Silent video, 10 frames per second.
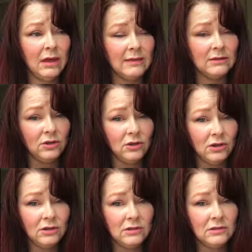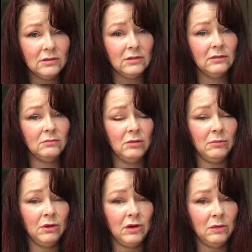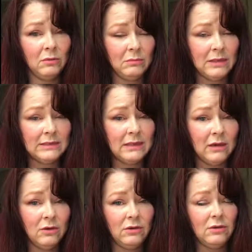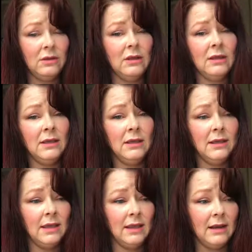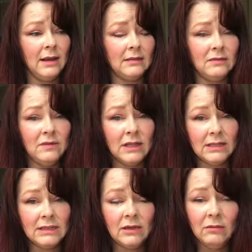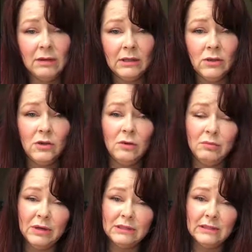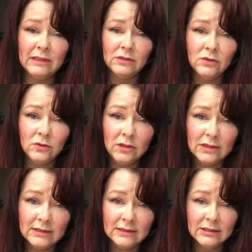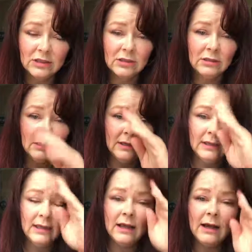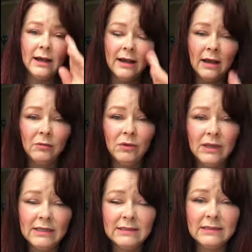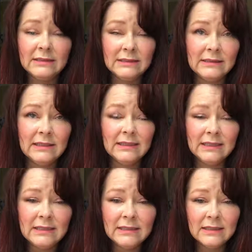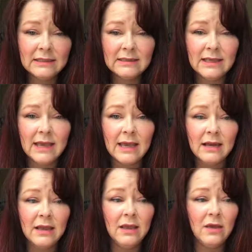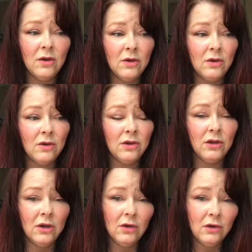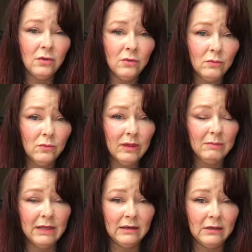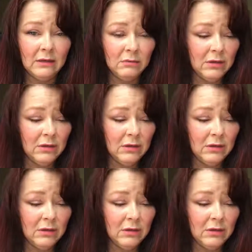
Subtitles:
as a nurse promoting women's health and as a volunteer at my local breast cancer organization, I'm reading statistics that younger women,